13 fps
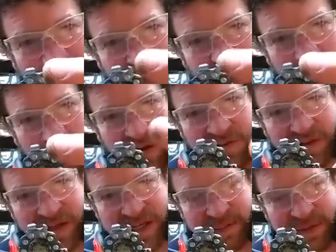of the
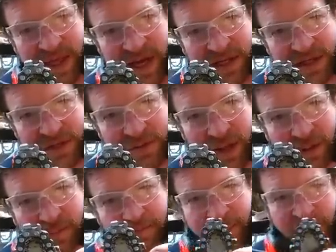depth gauge as well.
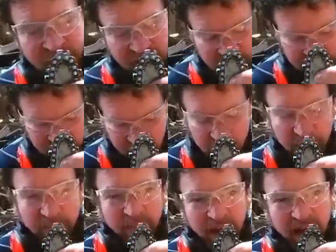So
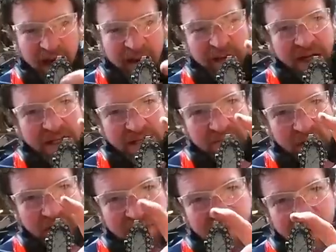I'm going to
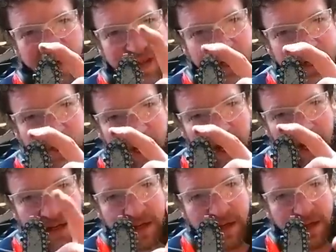modify this
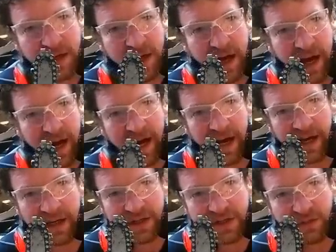chain,
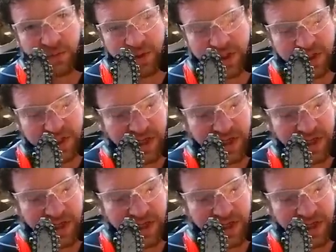and we're just going to